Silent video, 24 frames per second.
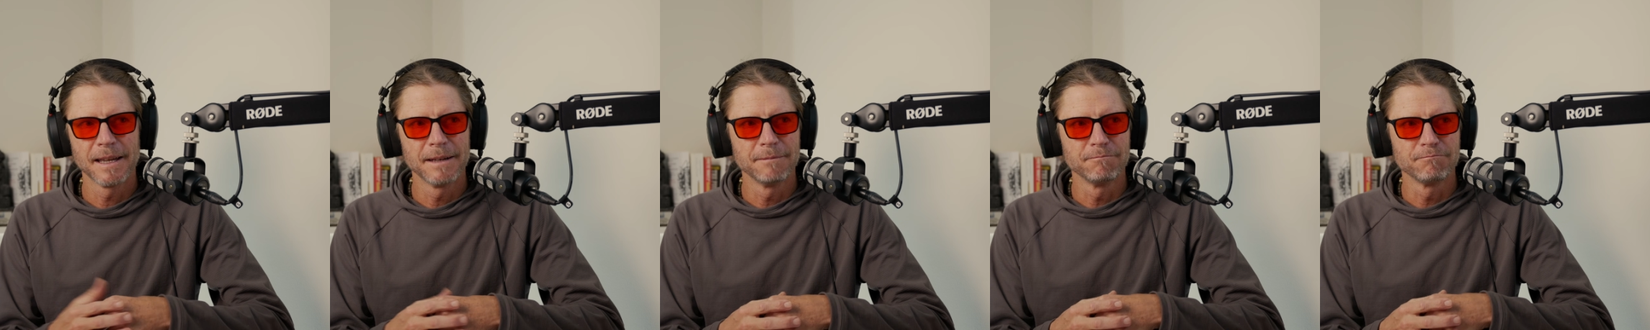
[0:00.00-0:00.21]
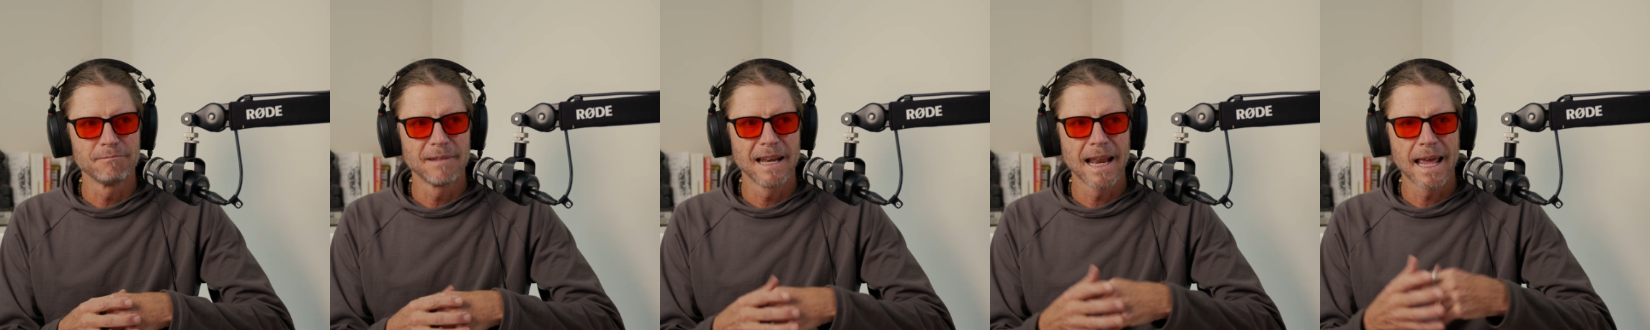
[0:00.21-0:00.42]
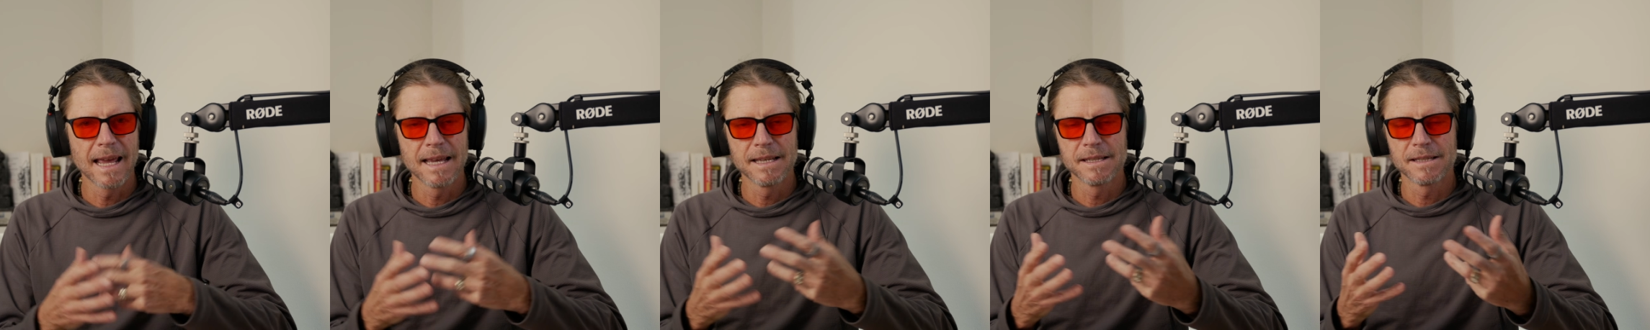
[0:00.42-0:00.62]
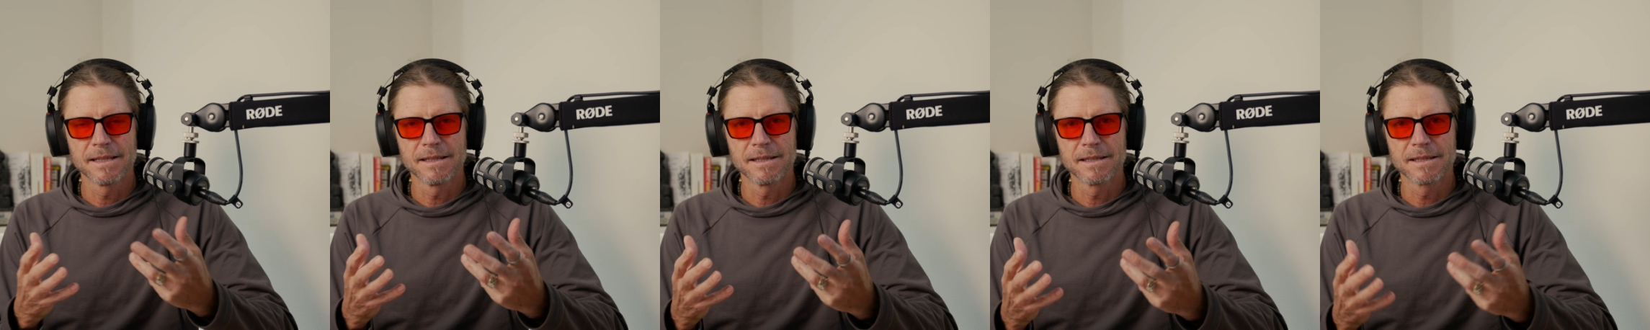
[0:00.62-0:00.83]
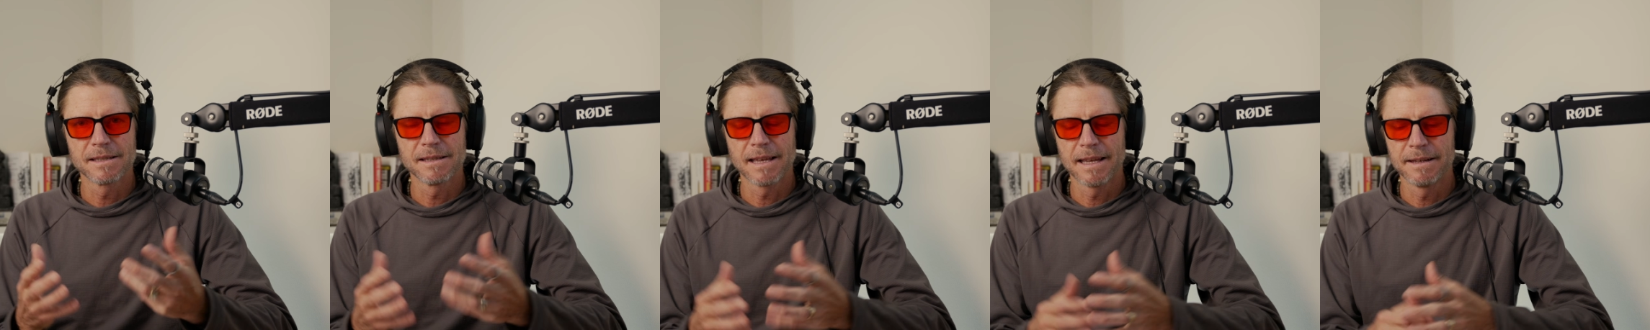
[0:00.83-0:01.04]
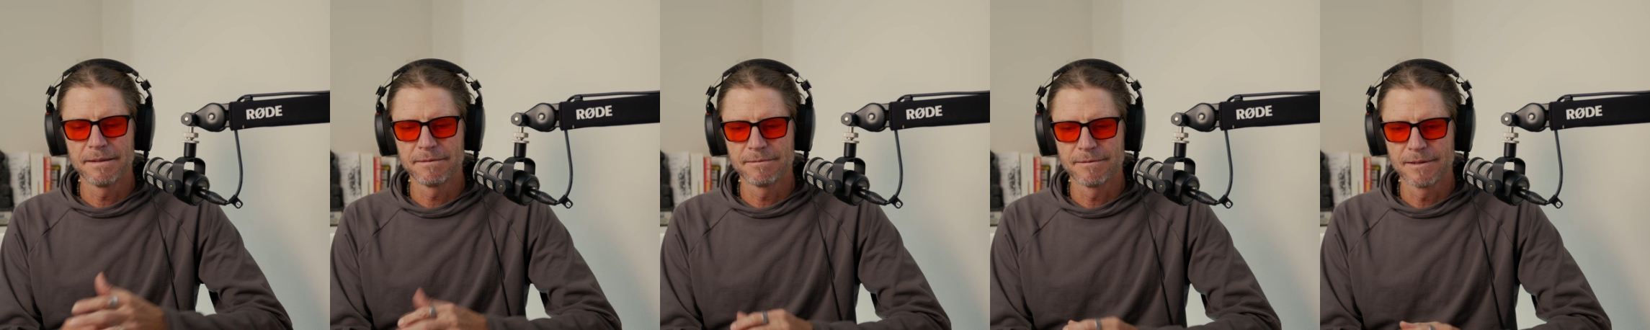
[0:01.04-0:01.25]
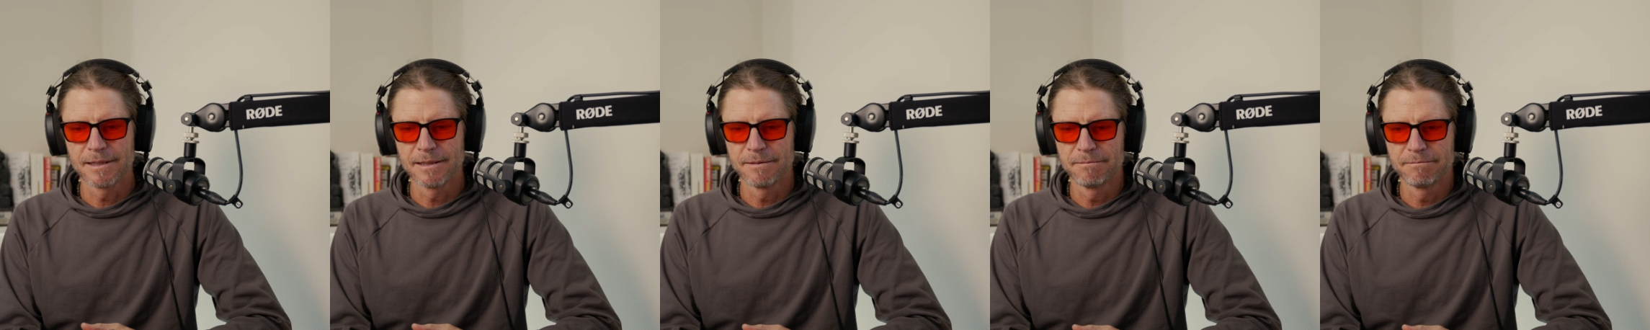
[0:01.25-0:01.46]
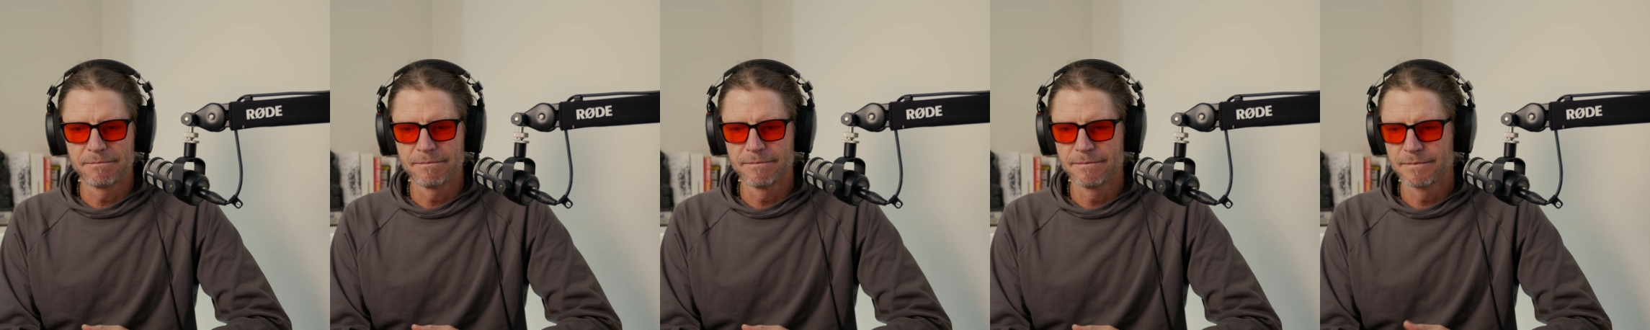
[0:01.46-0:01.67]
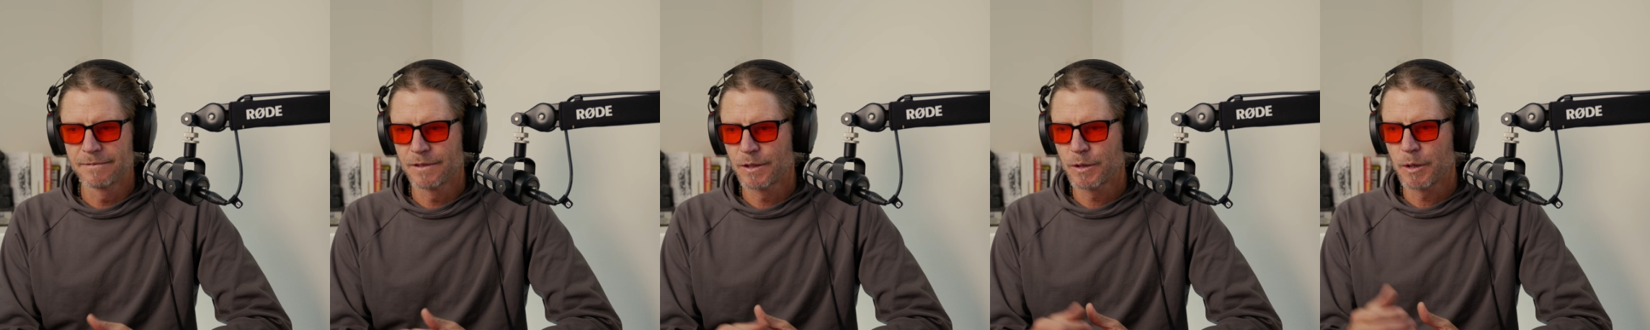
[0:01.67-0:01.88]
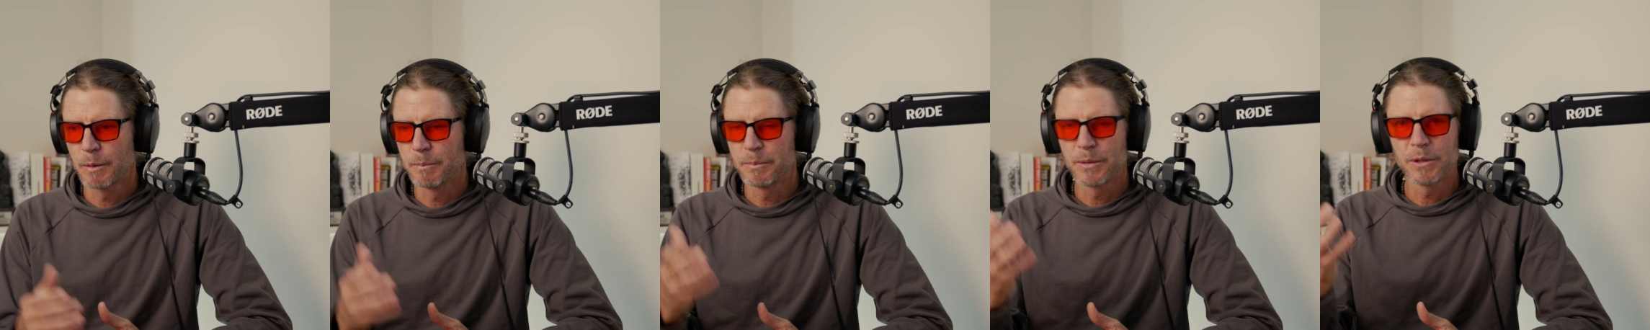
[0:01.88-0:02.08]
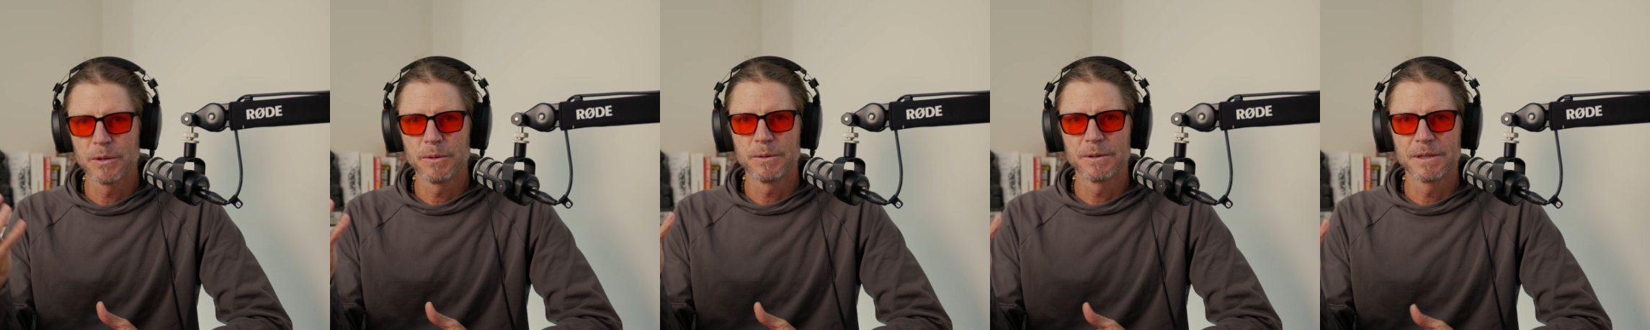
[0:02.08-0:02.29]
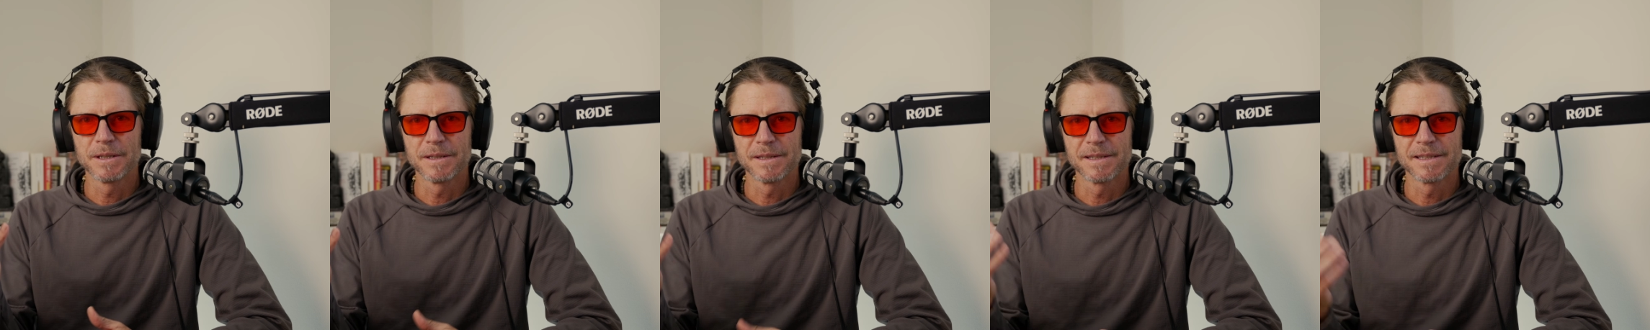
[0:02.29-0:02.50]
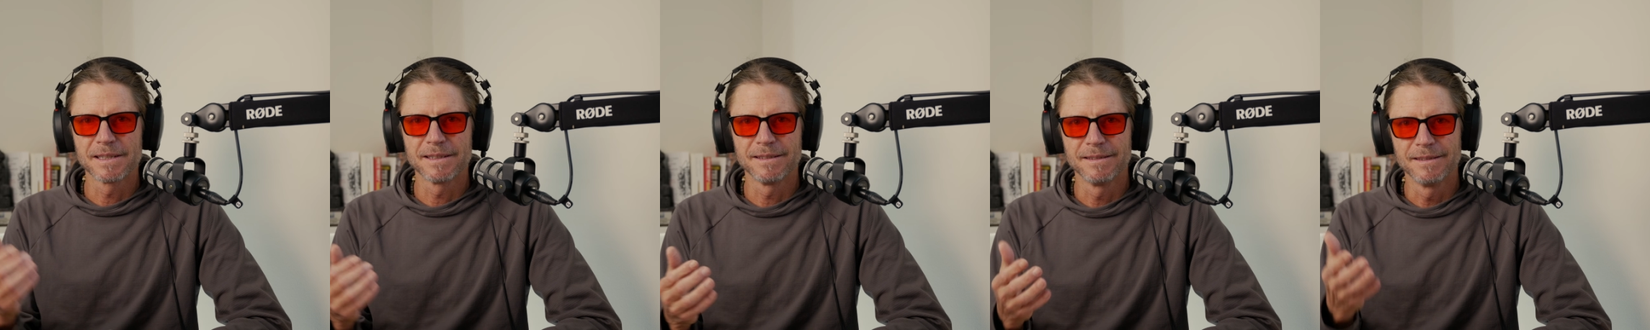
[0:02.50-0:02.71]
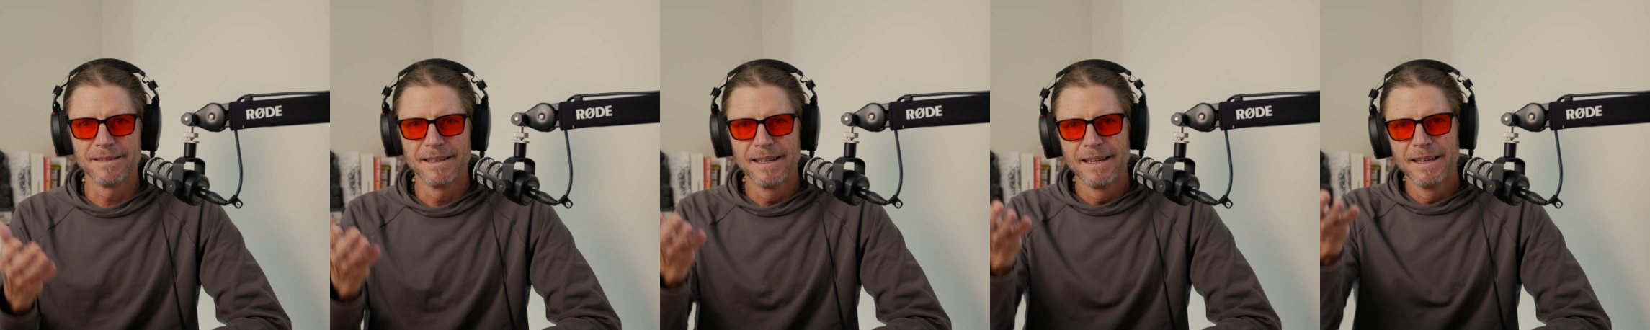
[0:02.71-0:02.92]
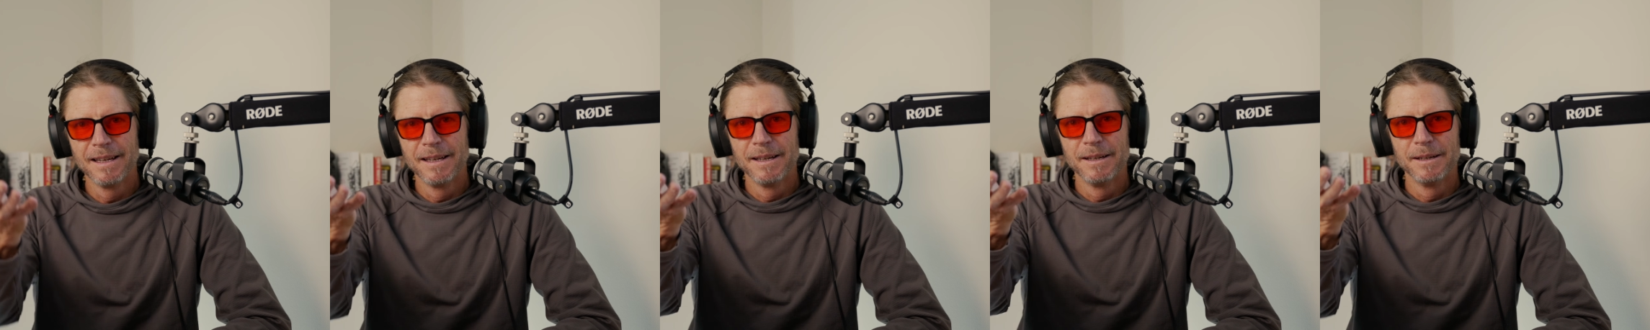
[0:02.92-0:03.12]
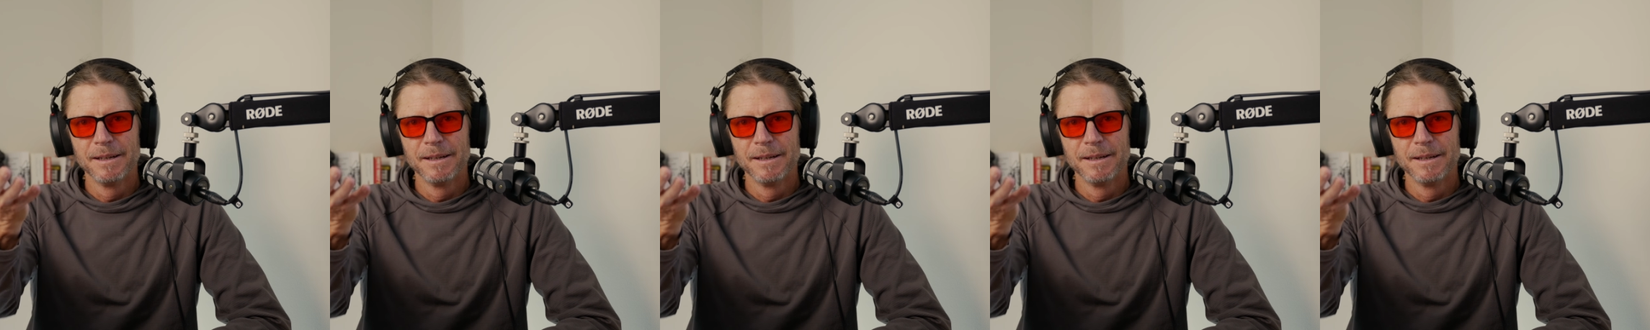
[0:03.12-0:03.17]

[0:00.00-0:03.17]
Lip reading: and lasers and computers and